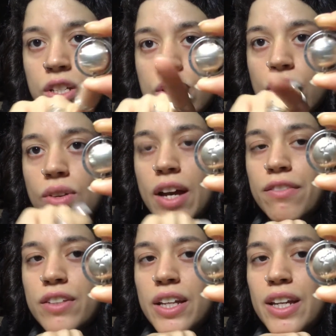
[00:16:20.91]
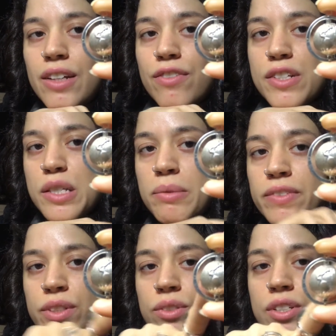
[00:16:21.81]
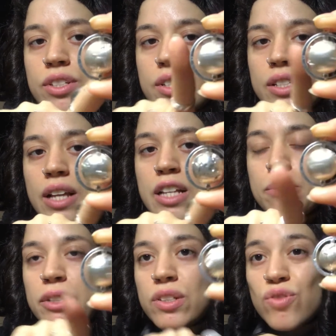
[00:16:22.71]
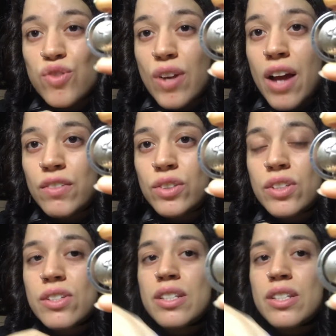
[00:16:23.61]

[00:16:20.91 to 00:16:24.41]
so I feel like for some of you, there's this aspect of travel. There's